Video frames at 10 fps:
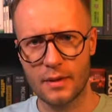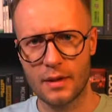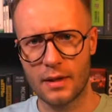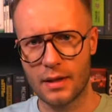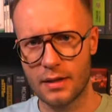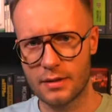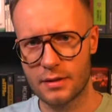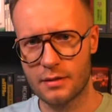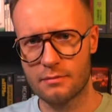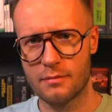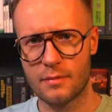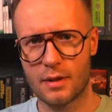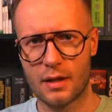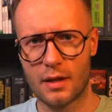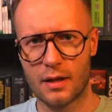And
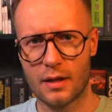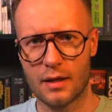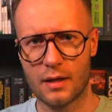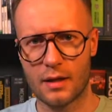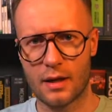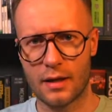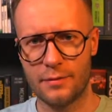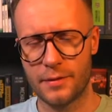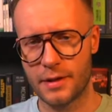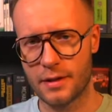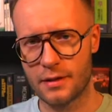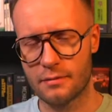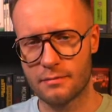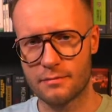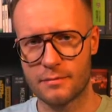I think
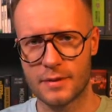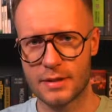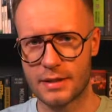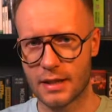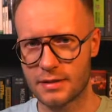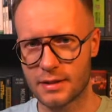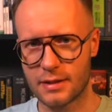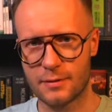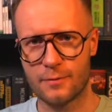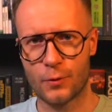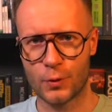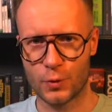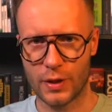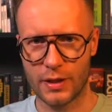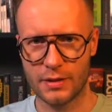that's it for
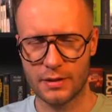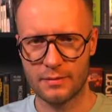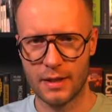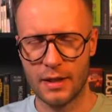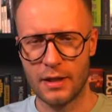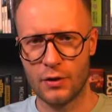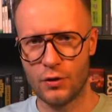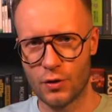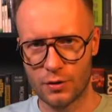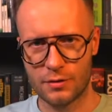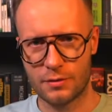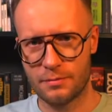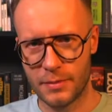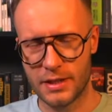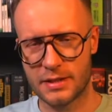today's. Don't
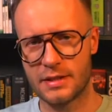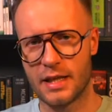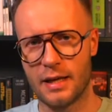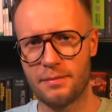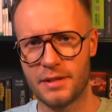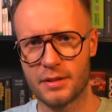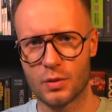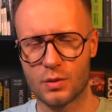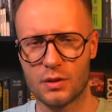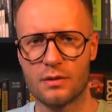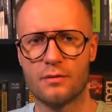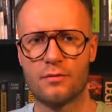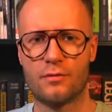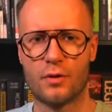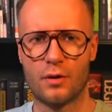miss the episode
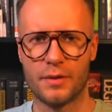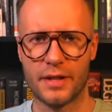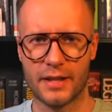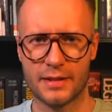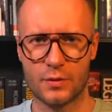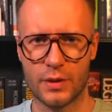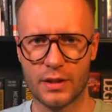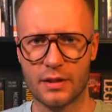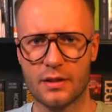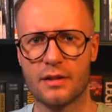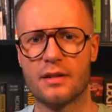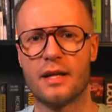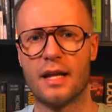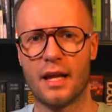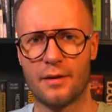from the next week,
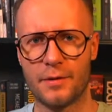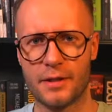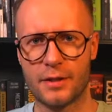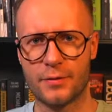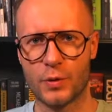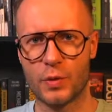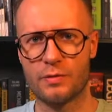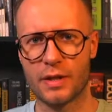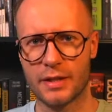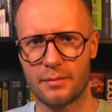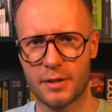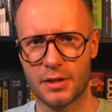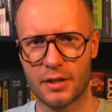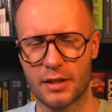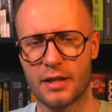a live interview with Radek
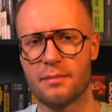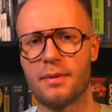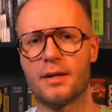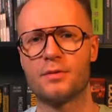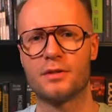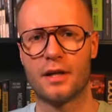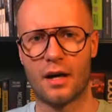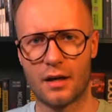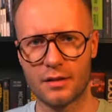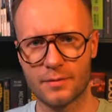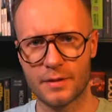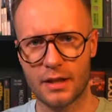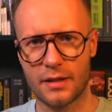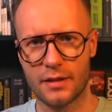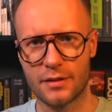Maziarka about the art of
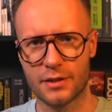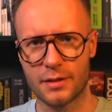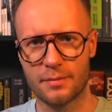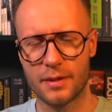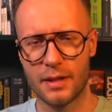tech leadership.